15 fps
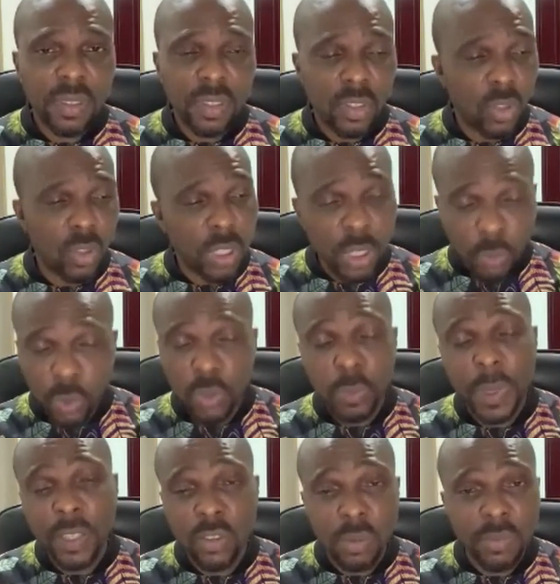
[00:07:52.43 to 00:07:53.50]
You know, he would
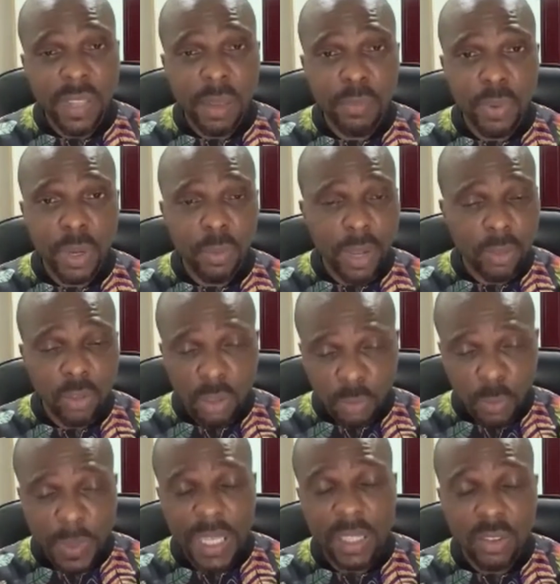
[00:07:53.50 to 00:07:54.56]
spend some time praying. I told him,
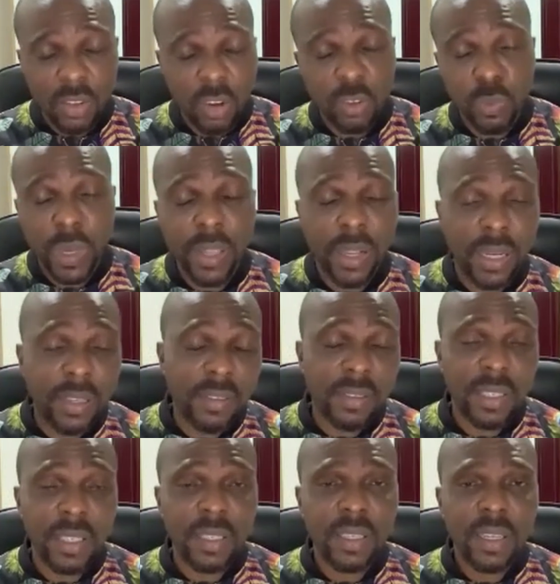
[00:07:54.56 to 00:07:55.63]
speak in tongues while you're
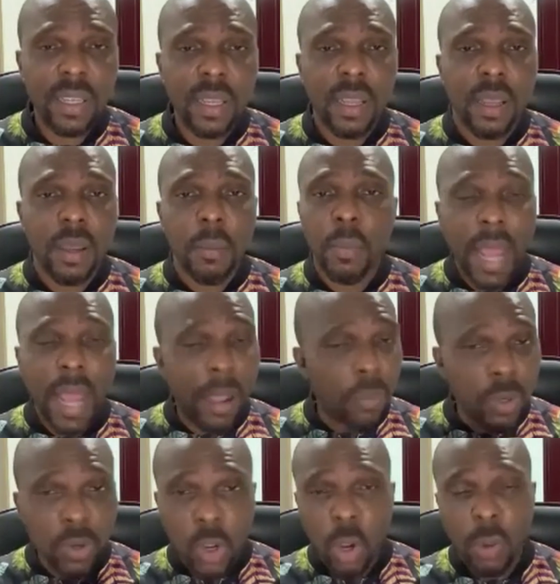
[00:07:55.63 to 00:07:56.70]
listening. But I
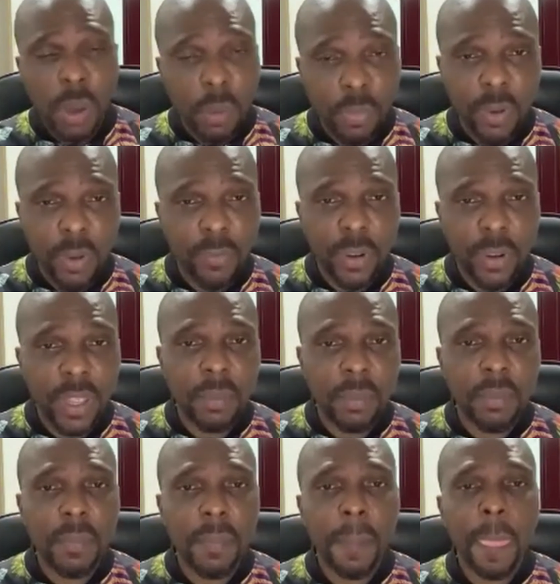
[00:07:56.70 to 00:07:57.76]
wouldn't come and pray for him.